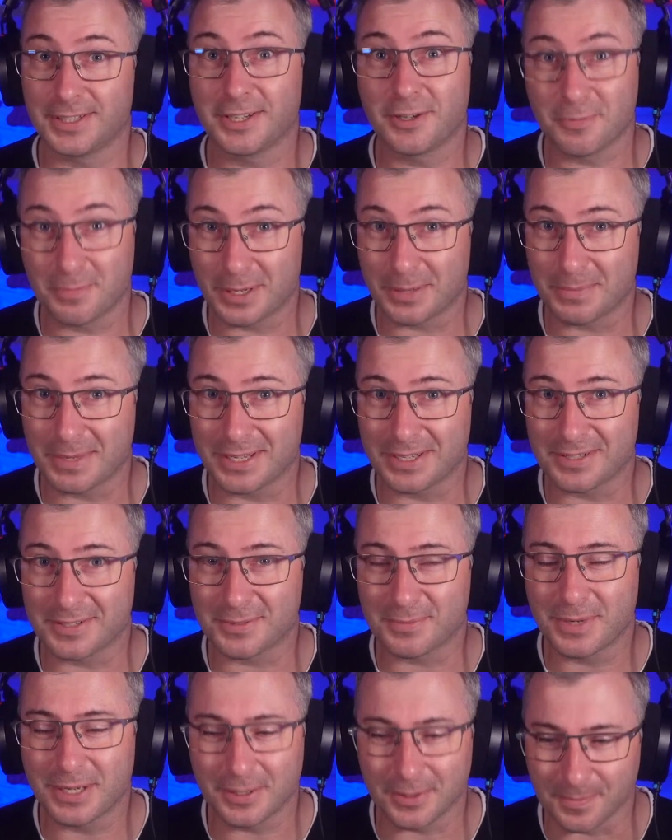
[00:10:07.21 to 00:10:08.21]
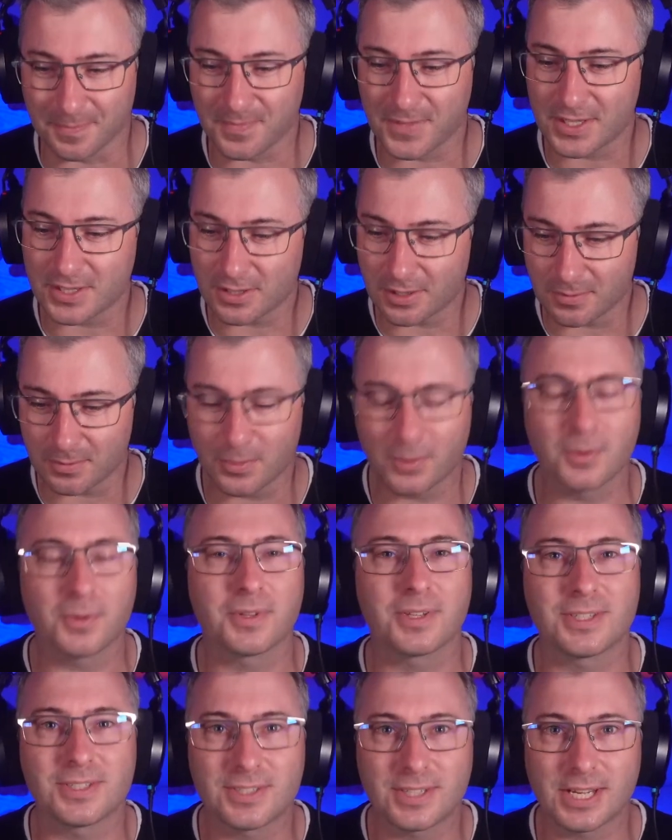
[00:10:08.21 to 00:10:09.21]
helping me as well. So we're all in
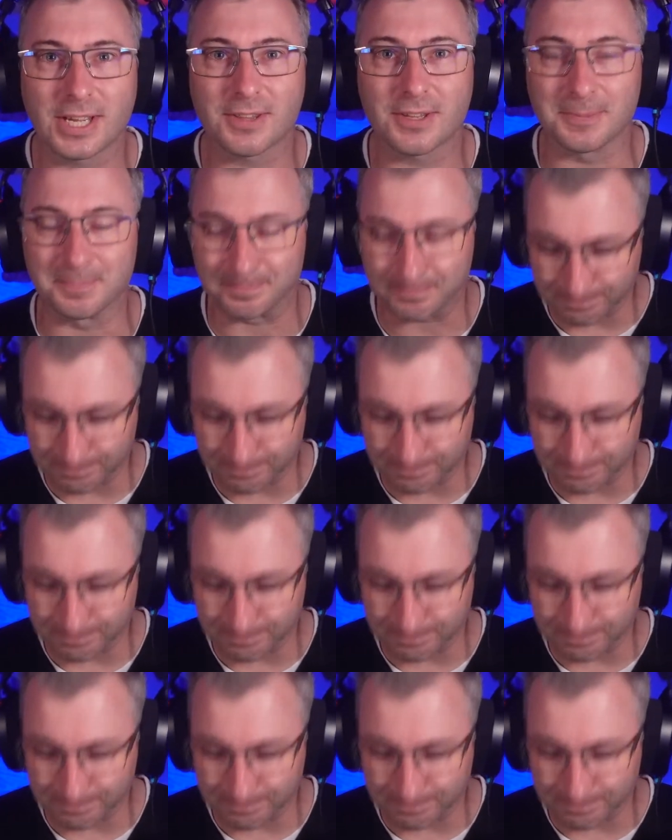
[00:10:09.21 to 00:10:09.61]
this together.